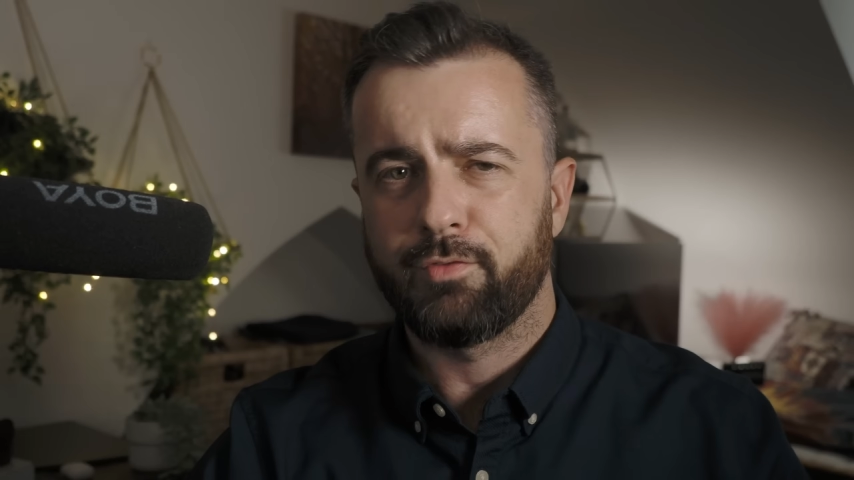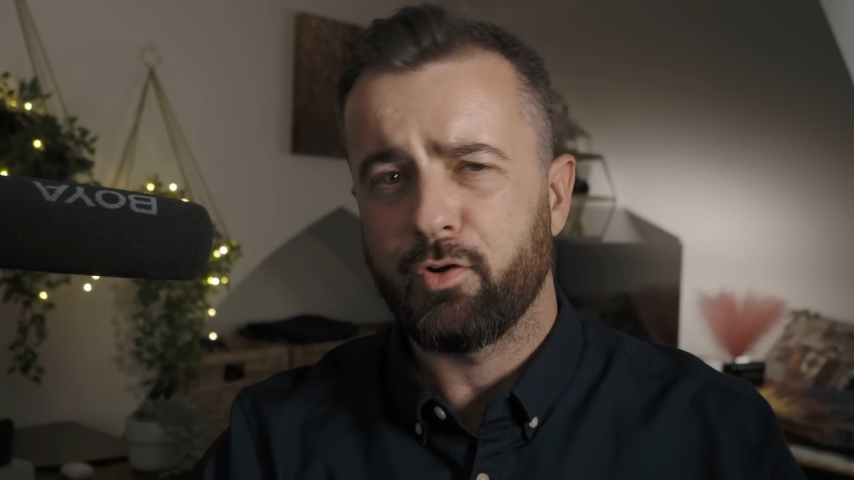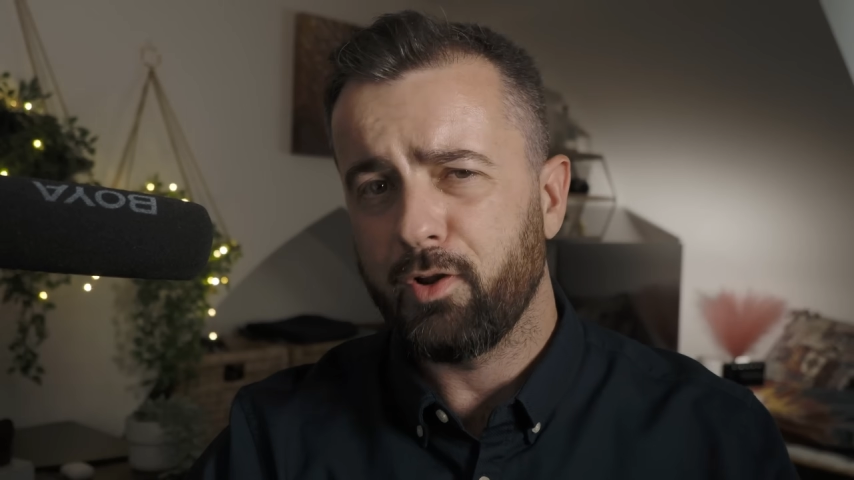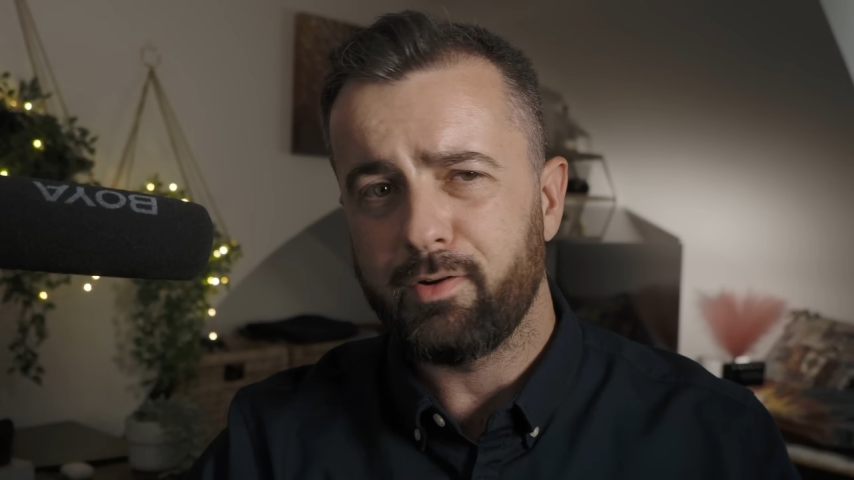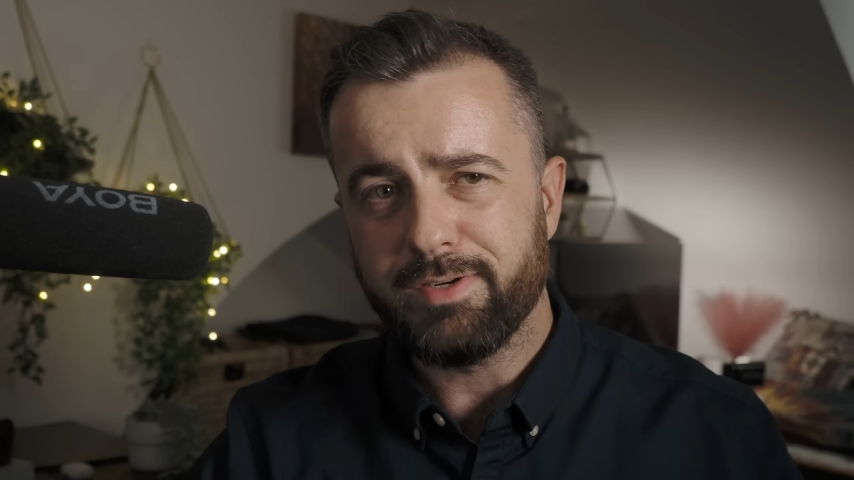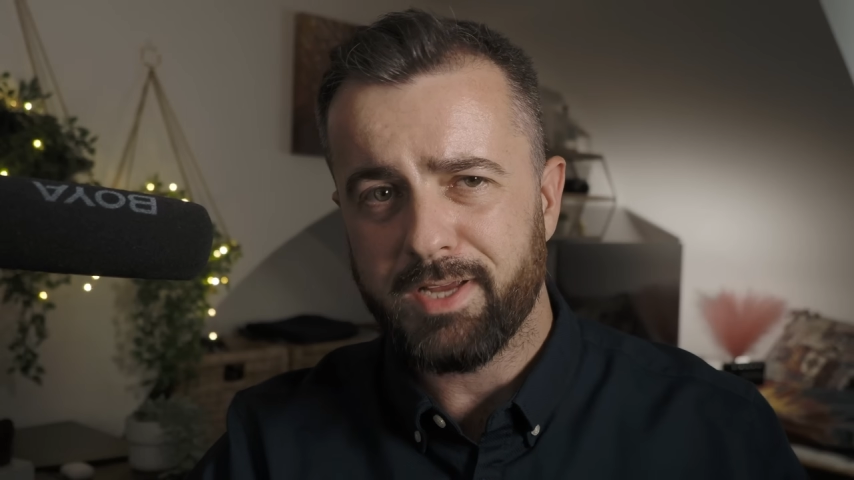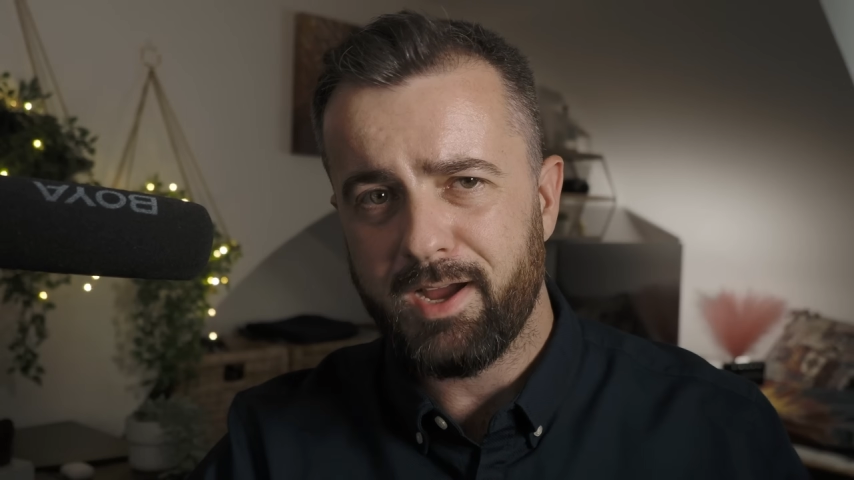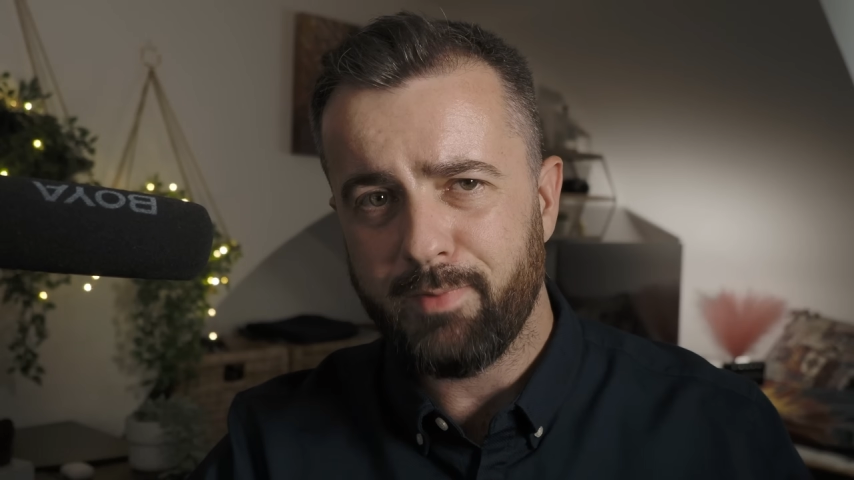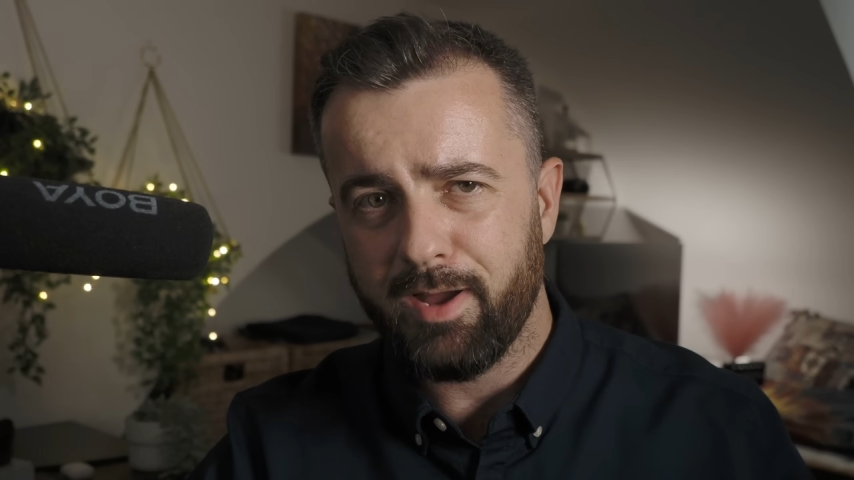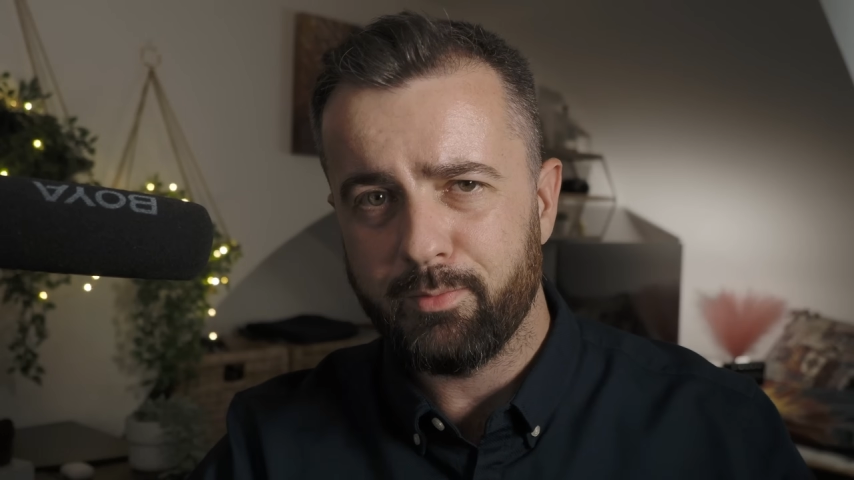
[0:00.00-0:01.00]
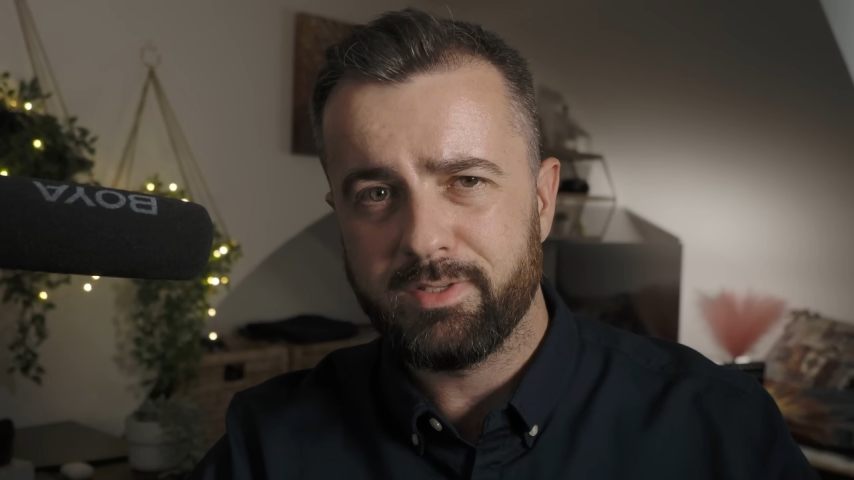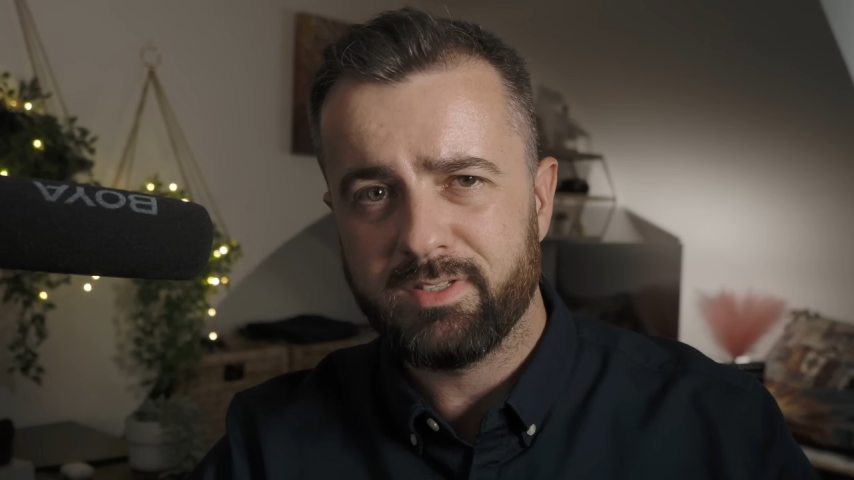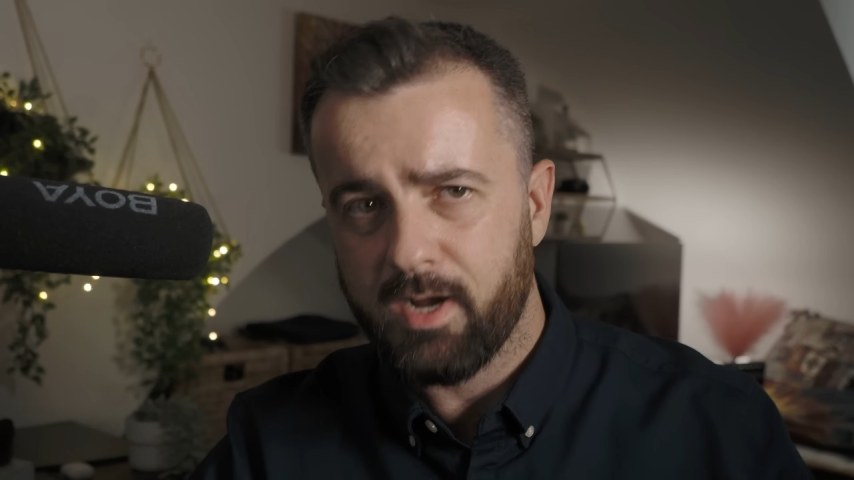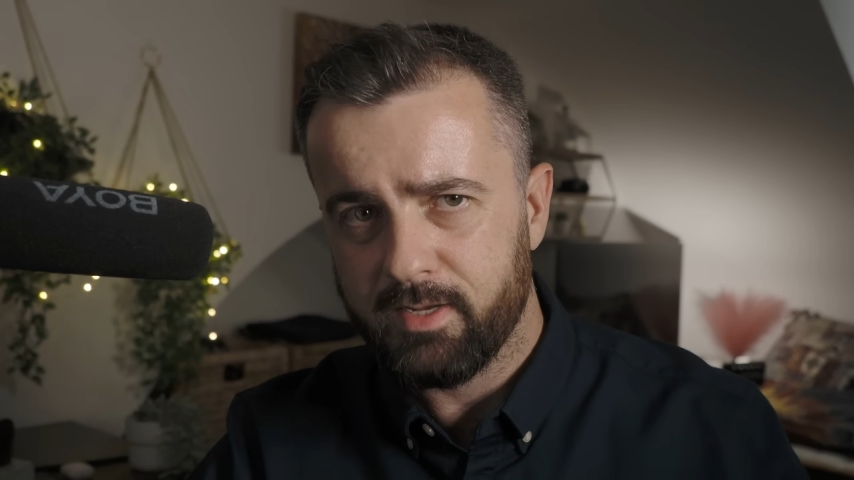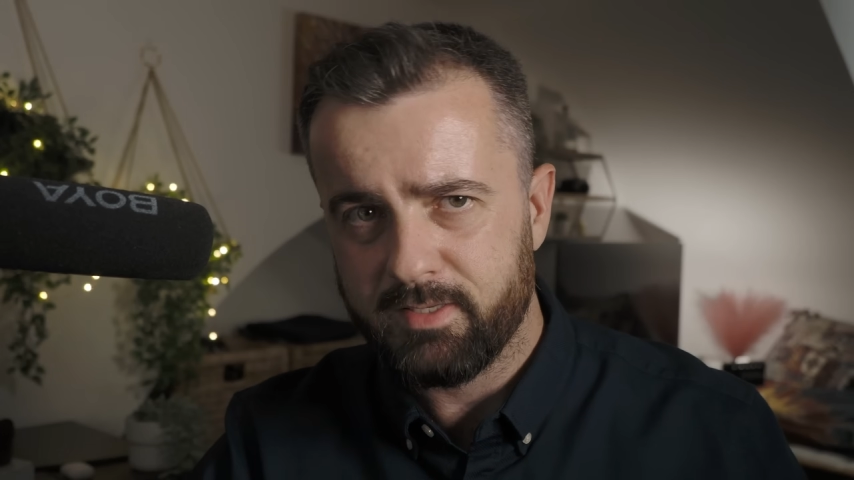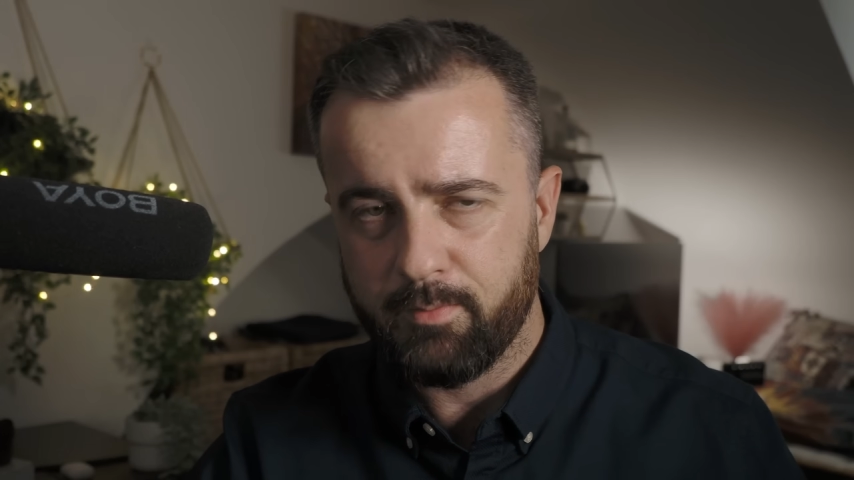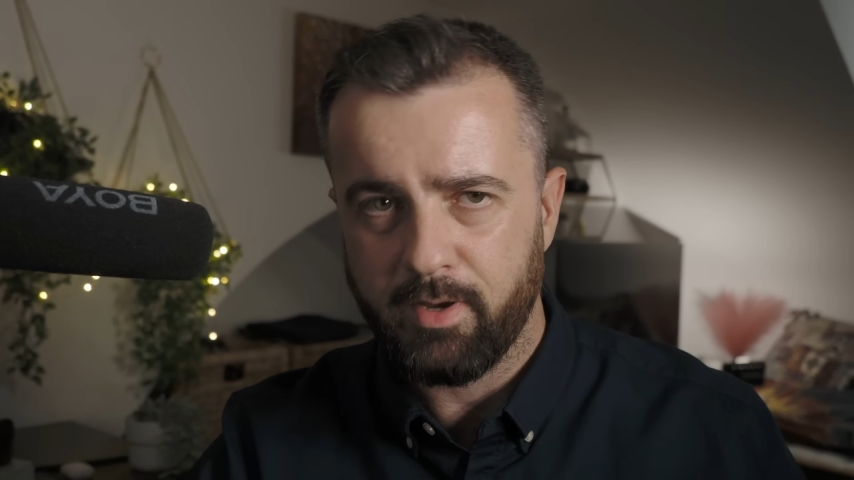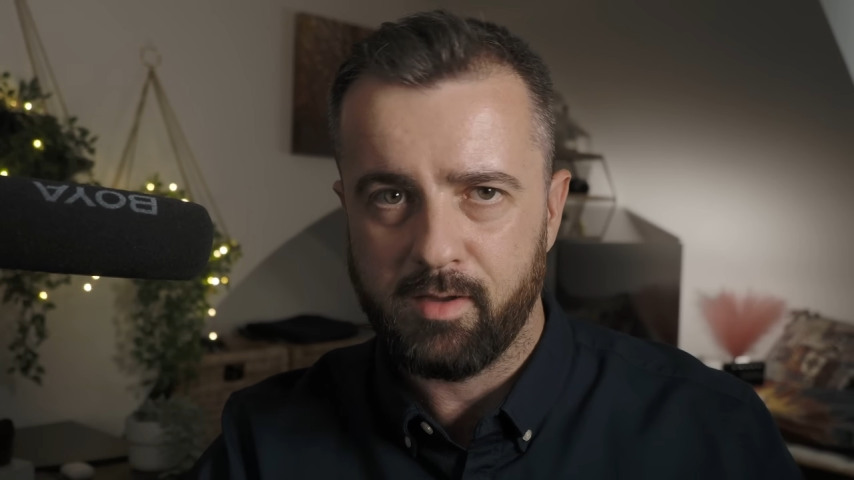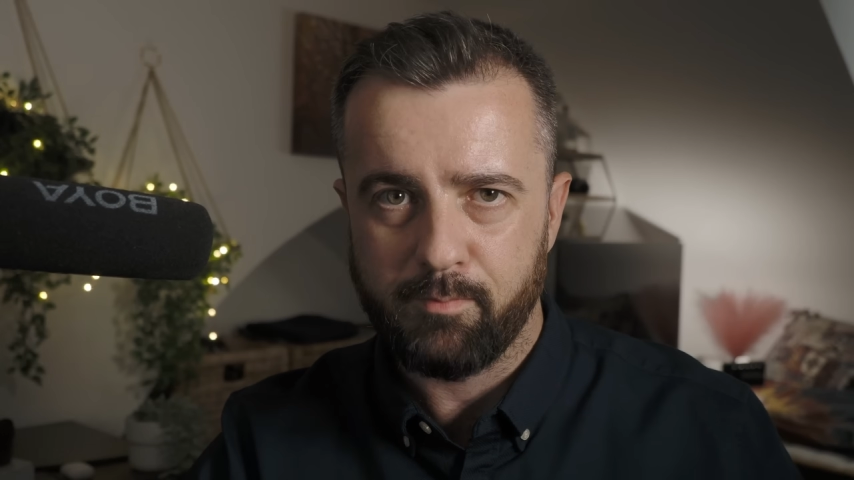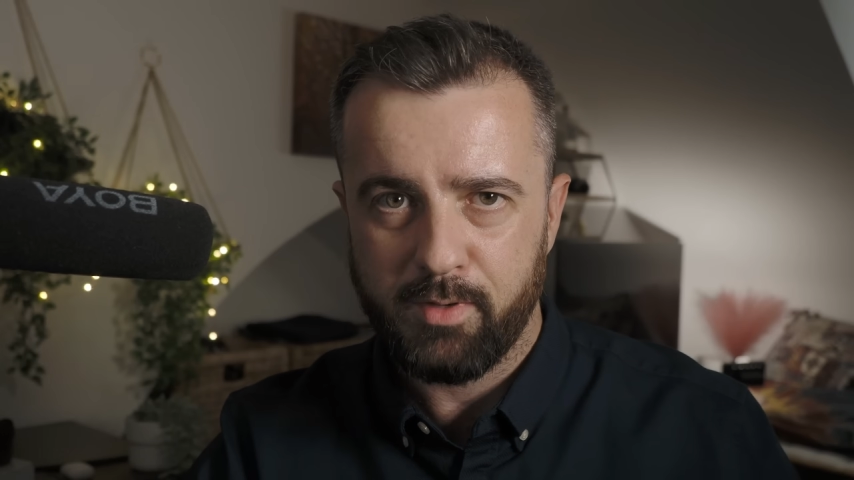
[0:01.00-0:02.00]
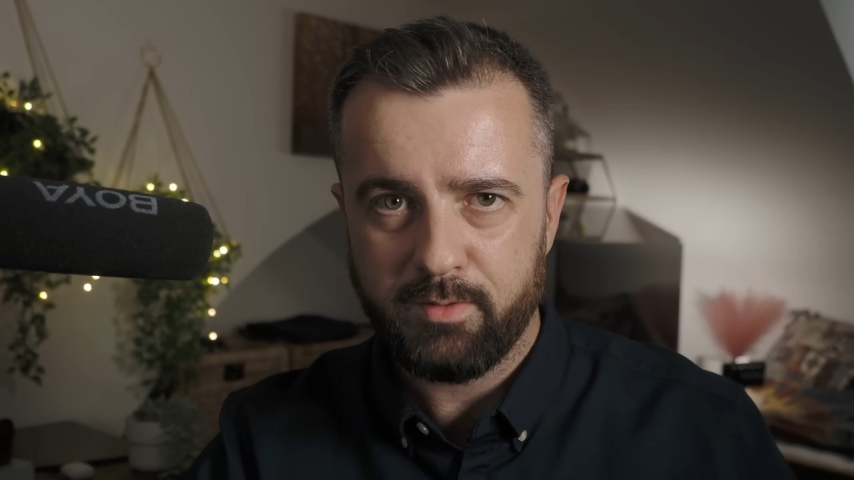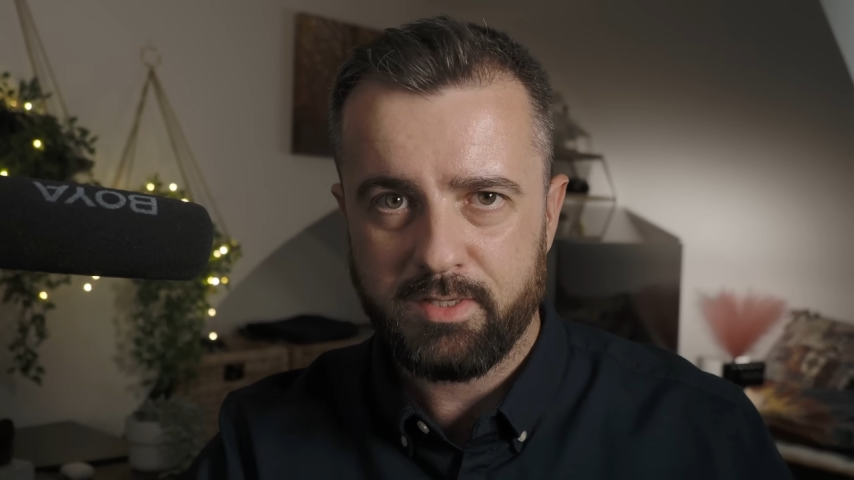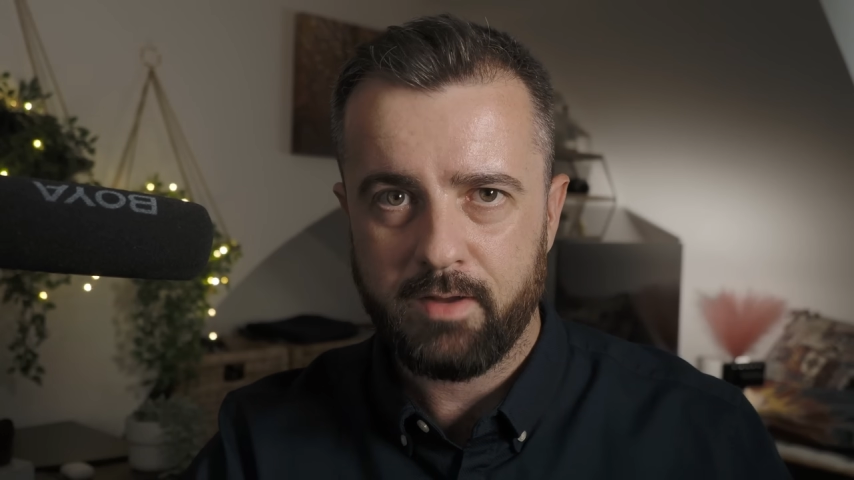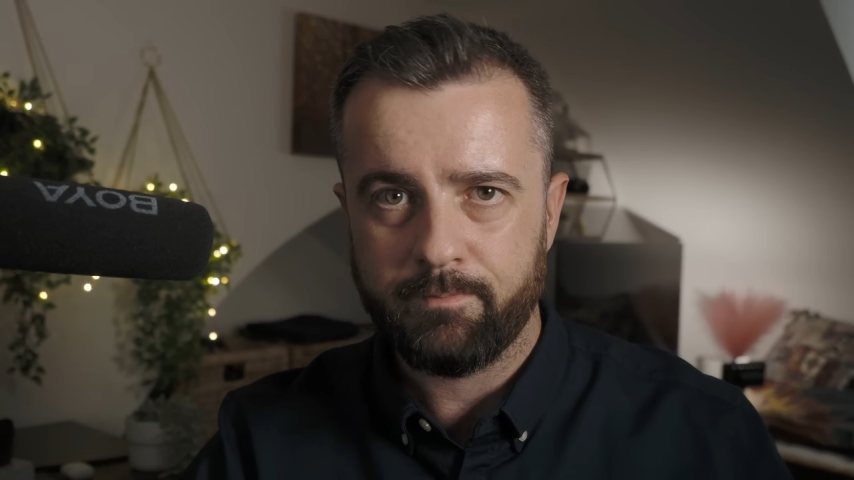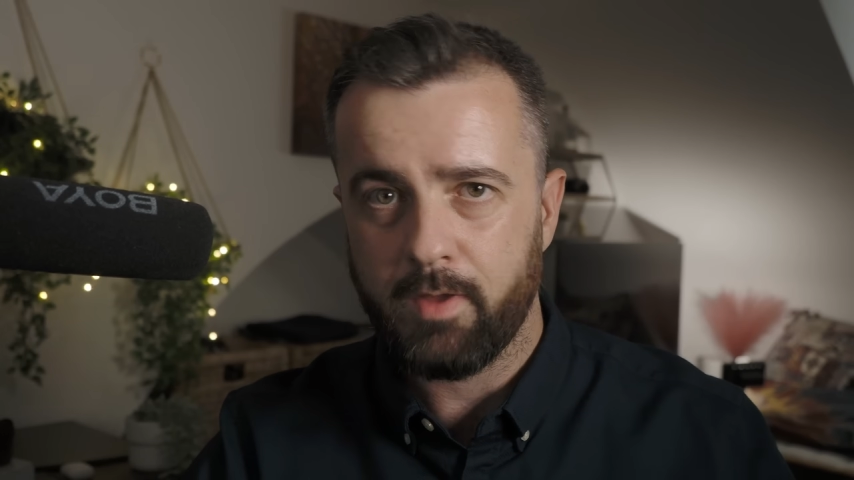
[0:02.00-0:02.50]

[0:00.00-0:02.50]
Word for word: For a long time, I would start up my computer,